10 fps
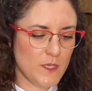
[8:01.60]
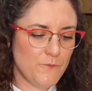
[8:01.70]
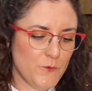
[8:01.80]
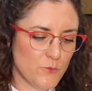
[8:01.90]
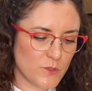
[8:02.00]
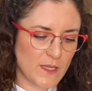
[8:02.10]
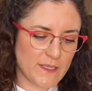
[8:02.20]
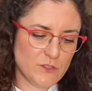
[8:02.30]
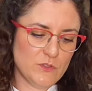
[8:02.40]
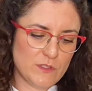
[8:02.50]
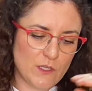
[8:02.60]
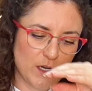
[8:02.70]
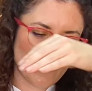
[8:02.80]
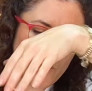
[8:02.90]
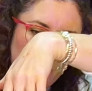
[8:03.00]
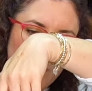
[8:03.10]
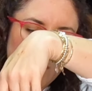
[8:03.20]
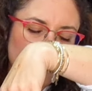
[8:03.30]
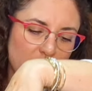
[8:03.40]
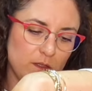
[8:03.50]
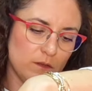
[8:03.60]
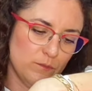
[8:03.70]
if you would like to start with the